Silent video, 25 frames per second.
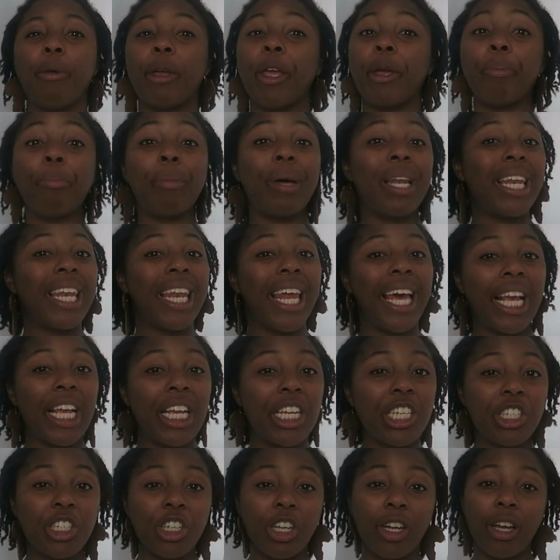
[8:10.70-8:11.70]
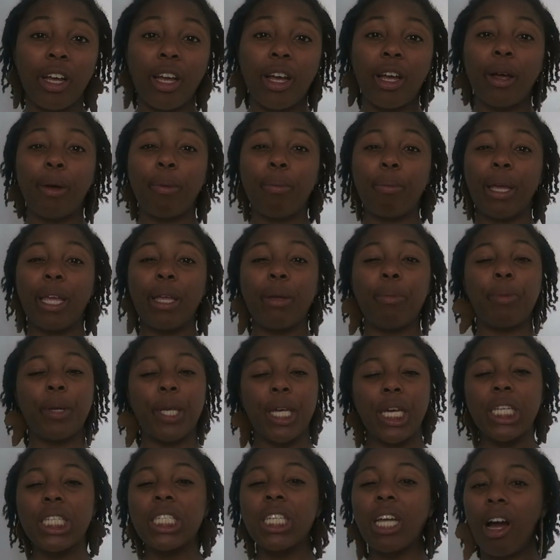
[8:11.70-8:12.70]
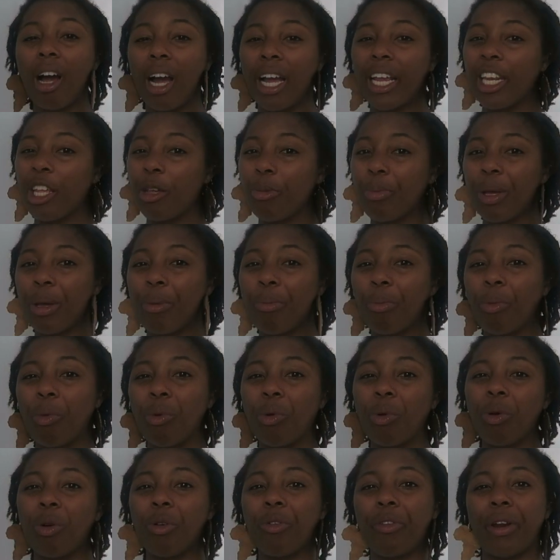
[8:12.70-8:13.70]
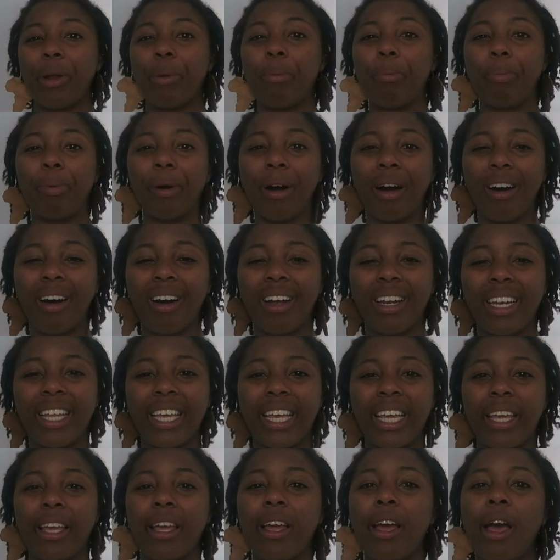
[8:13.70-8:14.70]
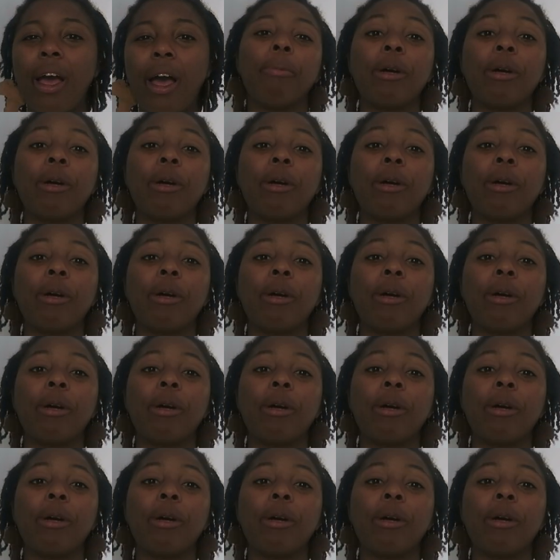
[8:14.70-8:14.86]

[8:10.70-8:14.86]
in Malaysia, maybe a tiny bit more in Bali,